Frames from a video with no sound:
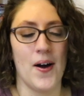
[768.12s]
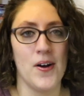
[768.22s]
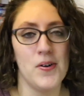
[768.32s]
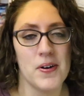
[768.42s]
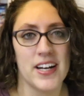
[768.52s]

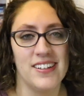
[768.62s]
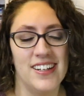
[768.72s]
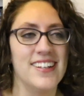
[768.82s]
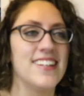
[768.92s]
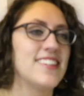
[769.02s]
Oh
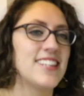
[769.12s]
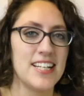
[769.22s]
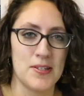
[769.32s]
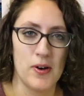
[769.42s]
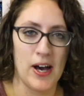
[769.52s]
well,
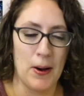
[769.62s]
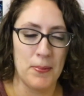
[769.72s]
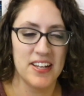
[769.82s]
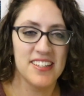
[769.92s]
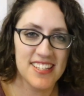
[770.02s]
that's what
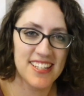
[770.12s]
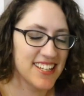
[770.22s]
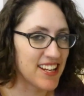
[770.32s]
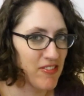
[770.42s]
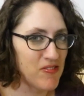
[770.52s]
happens.
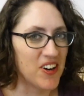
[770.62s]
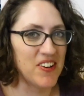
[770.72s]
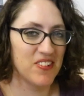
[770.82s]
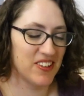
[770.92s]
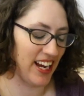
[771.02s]
Never
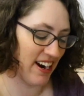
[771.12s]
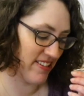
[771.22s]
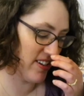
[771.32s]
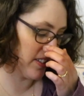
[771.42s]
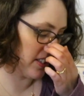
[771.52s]
mind, we'll
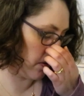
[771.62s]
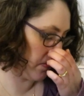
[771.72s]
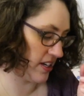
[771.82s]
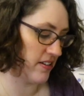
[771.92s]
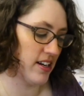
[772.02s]
carry on. So I'm
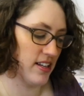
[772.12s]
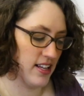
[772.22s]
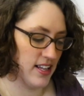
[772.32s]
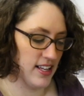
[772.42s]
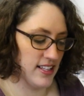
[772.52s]
gonna
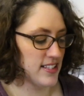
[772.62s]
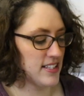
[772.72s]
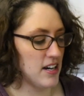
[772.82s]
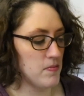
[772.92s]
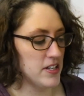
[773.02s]

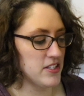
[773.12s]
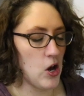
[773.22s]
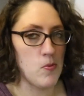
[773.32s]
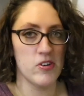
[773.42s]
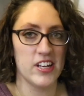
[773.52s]
start my
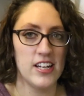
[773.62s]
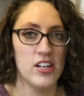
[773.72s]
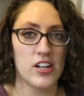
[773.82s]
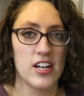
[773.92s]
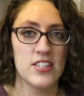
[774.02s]
timer again.
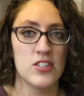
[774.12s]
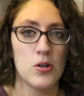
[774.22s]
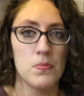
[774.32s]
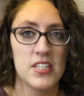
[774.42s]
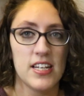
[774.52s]
Look, I
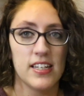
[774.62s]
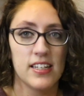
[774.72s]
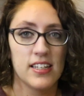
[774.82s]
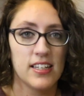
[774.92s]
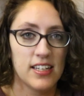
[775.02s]
stopped it.
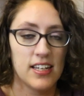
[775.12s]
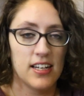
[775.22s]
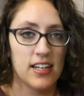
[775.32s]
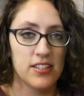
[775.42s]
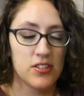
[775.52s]

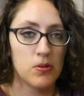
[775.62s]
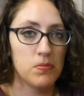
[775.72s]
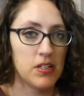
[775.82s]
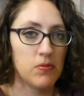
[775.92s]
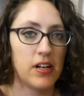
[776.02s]
I
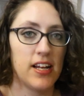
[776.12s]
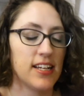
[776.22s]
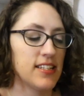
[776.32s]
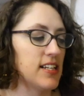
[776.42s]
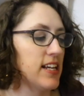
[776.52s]
stopped it when I
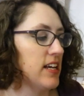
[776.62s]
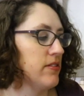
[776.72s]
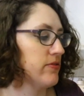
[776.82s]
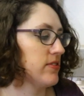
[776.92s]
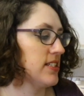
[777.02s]
had to
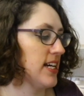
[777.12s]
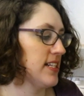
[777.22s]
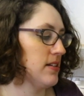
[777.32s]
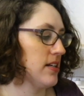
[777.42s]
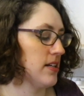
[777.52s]
leave.
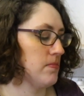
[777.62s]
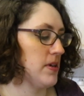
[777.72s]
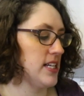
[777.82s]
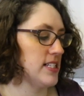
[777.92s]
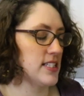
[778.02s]
10
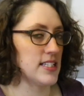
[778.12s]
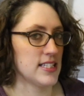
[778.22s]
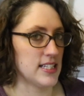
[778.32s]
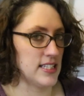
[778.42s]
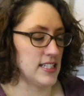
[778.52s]
minutes and
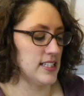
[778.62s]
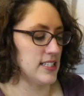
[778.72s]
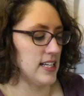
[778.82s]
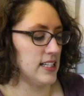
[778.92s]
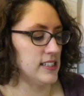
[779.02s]
16
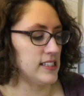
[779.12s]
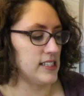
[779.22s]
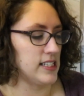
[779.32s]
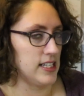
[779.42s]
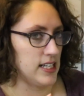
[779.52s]

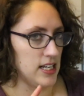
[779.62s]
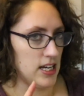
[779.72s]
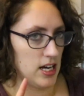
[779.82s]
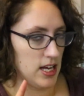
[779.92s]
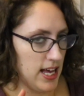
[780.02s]
seconds
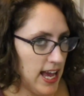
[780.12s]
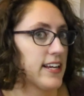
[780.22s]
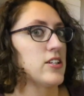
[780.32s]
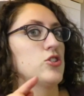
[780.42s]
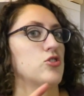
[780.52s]

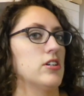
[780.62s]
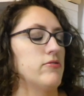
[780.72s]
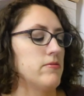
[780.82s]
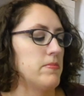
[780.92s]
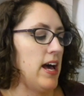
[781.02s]
extra
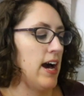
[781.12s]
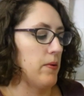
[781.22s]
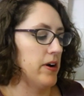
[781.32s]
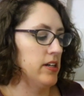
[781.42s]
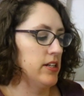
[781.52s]
from the
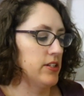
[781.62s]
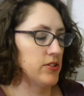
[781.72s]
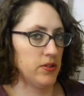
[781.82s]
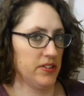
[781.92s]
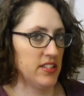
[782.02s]
hour.
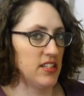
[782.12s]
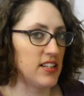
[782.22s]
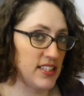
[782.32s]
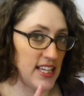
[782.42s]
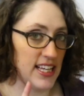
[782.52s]
So I'm going to
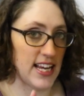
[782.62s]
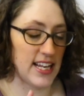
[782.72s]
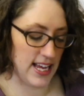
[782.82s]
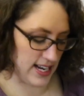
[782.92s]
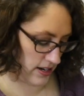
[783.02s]
start it again, and